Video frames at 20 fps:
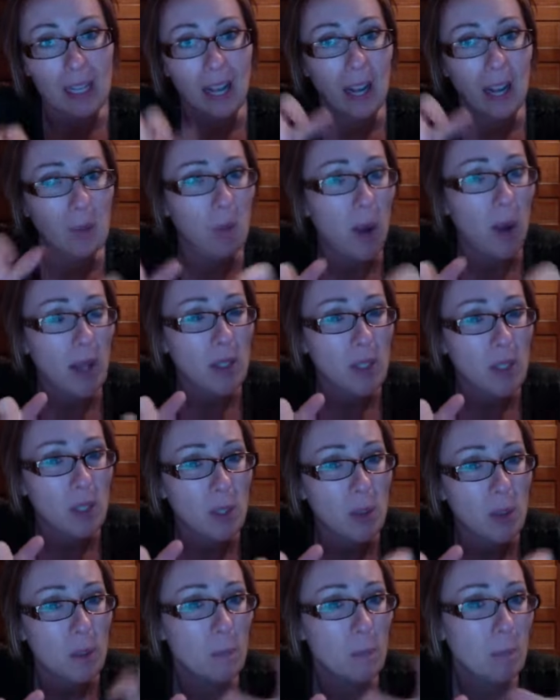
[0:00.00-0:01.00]
i want
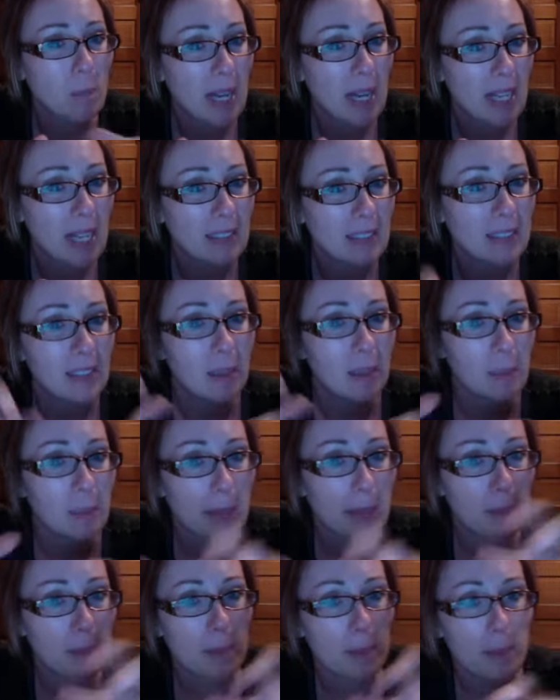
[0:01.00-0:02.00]
to but
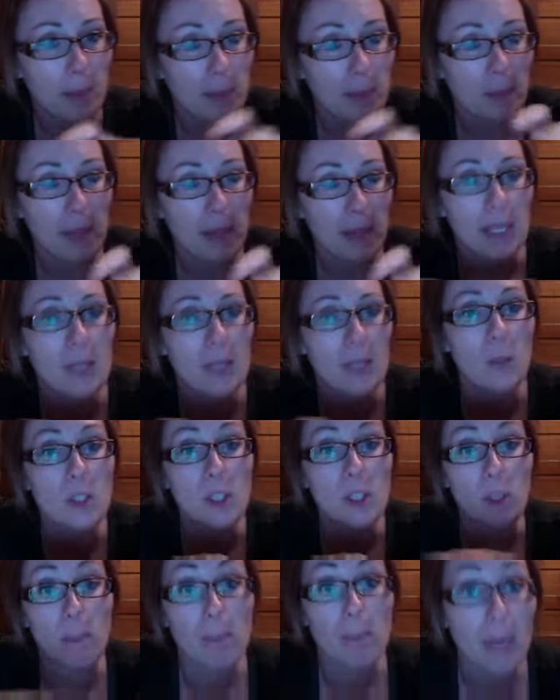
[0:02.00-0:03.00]
but but but but and once
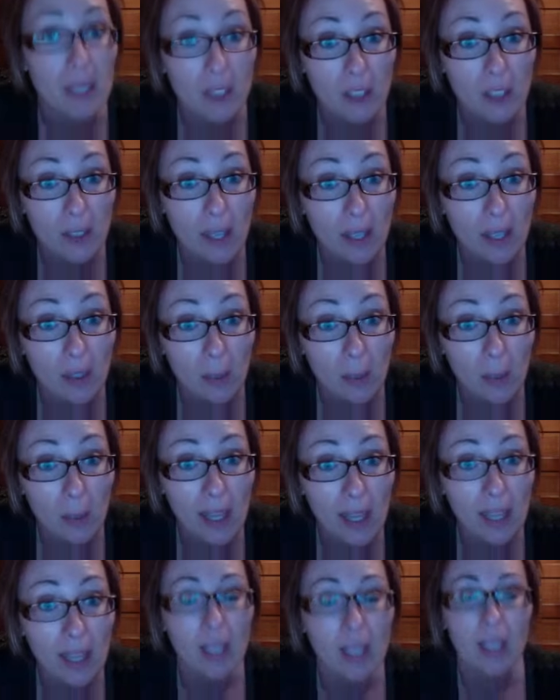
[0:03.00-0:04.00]
your butts are out of the
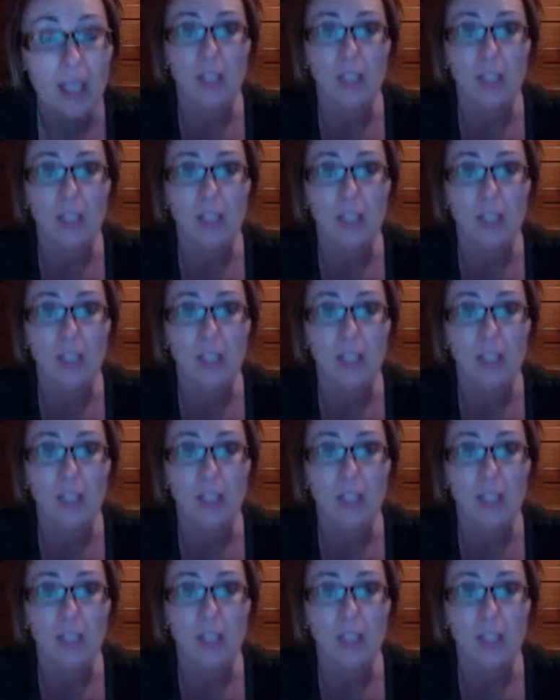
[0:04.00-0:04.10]
way